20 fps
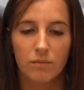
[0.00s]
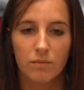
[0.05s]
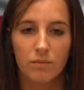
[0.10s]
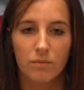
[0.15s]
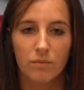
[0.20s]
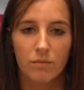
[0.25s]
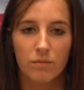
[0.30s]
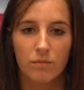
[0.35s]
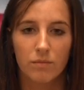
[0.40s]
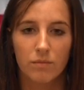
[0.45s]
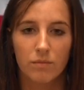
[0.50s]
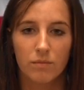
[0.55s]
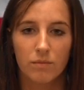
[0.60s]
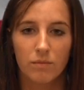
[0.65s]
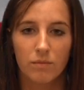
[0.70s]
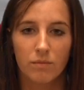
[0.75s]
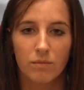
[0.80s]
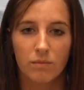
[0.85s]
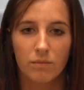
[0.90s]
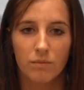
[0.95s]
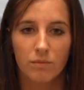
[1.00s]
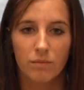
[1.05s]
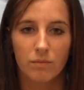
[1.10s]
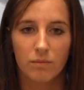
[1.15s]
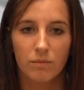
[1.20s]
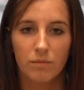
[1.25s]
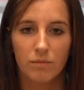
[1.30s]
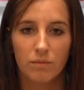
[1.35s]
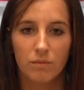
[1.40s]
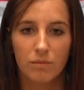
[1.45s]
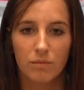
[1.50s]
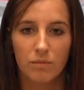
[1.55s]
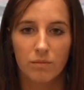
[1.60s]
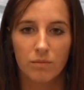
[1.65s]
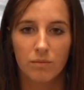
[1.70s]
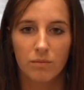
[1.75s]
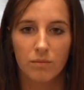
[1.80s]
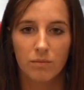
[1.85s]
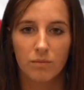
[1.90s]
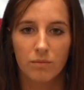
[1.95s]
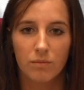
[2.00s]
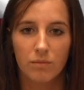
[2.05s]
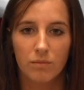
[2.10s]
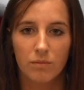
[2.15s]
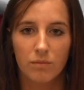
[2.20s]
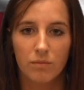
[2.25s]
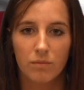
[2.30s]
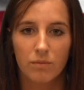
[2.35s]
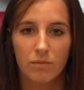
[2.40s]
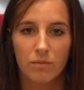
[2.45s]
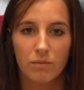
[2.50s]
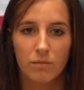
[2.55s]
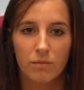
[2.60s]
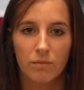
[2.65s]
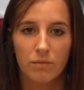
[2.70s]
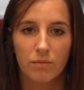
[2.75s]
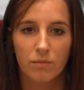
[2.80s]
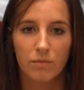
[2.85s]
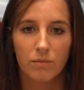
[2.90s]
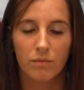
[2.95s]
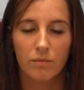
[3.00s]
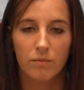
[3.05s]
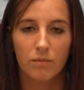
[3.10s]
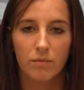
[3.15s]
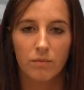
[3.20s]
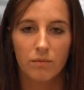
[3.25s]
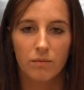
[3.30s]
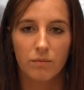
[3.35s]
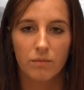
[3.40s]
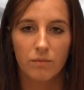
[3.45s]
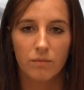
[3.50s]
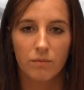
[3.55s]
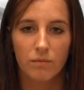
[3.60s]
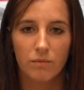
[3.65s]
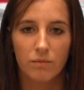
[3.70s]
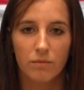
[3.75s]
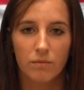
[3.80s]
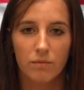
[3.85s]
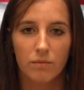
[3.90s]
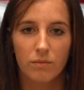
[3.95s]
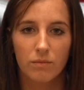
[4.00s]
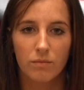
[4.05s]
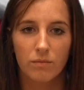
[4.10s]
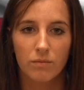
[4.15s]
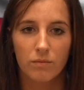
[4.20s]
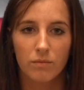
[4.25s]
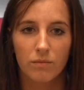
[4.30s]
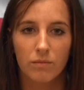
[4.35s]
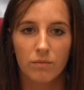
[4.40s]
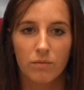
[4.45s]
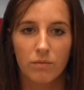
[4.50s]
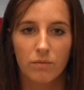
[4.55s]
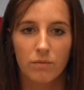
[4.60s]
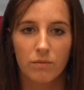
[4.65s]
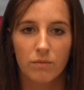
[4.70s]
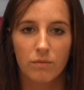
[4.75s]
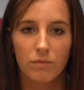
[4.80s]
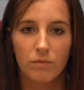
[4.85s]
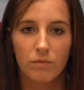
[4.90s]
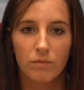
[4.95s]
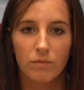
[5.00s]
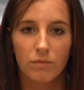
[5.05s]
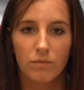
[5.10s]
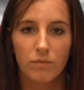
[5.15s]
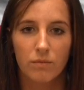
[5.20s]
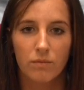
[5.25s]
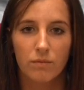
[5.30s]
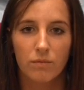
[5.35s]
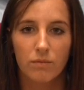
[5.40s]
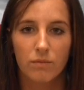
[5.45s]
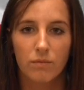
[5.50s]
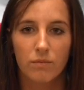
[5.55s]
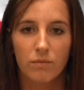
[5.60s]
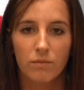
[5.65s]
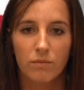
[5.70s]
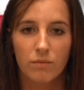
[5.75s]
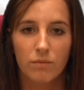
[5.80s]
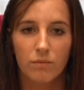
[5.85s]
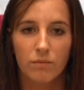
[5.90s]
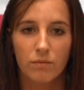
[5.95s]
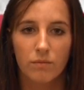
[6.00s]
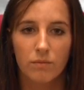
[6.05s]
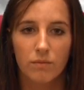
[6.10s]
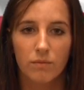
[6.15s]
(not speaking)